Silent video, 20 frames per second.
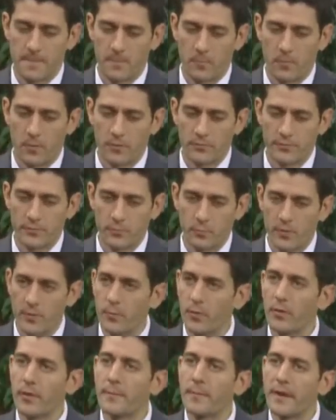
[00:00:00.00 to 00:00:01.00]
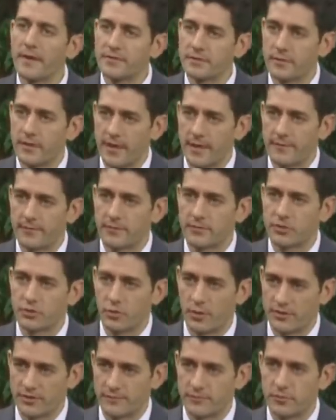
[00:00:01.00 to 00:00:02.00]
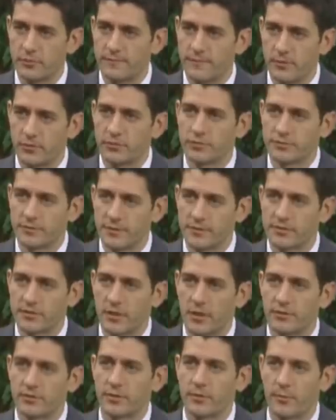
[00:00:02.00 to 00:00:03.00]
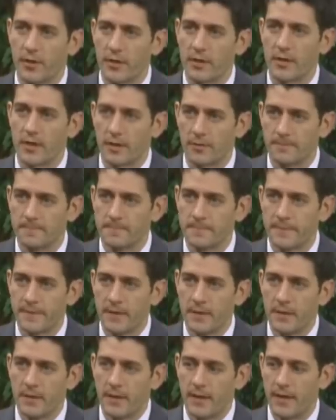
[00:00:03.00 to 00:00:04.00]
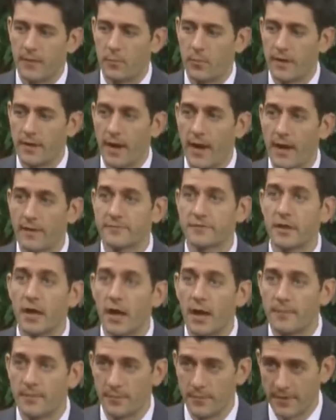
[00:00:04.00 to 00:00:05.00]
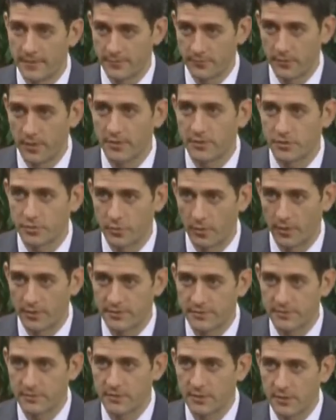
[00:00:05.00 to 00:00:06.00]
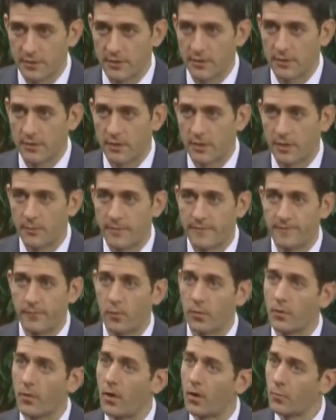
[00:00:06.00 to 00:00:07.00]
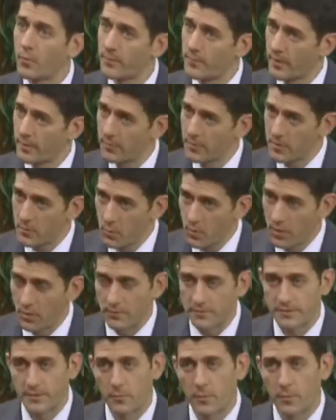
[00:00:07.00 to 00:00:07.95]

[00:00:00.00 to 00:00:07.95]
Walter, we really basically have a choice of 2 futures in this country right now. And we have time to make the right choice. Before long, we probably won't.